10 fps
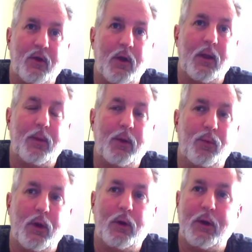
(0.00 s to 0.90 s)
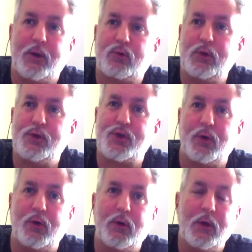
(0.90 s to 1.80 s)
These are going to be really
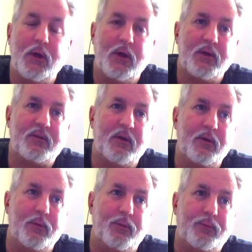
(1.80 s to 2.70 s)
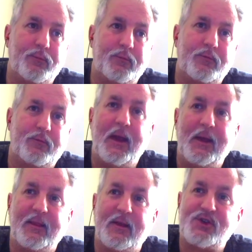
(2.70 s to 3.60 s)
crucial to
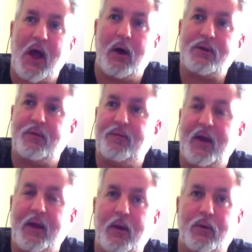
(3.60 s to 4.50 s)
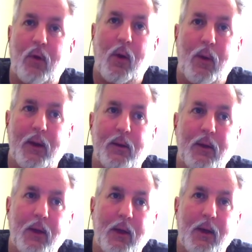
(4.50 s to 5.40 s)
meeting the challenge of feeding a
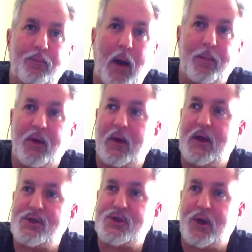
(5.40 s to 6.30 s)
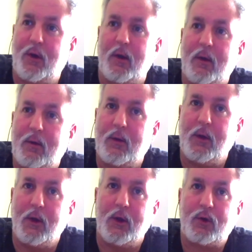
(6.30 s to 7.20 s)
growing population on a
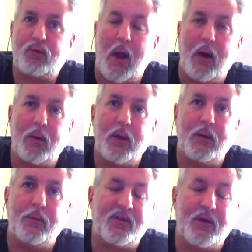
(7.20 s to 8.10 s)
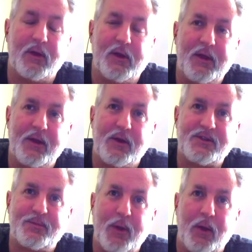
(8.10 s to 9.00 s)
crowded,
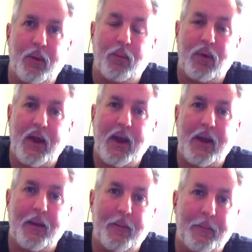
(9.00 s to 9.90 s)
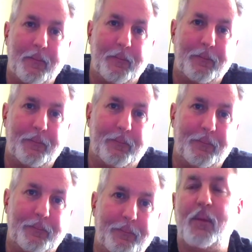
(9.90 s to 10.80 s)
increasingly inhospitable planet.
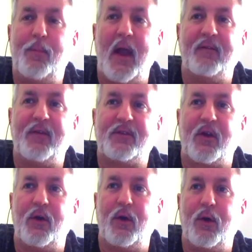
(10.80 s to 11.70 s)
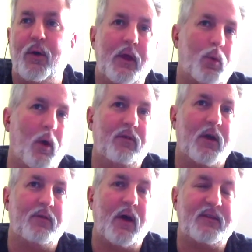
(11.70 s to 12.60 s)
The benefits are the
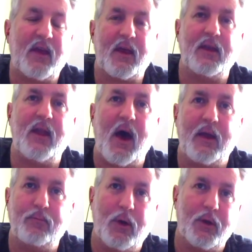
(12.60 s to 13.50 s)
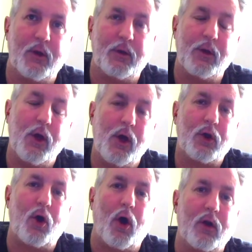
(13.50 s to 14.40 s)
equivalent of like taking 9 million
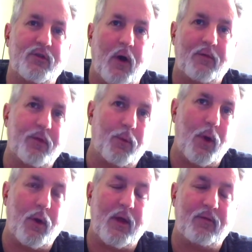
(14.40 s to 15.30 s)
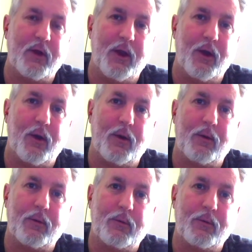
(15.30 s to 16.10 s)
cars off the road every year.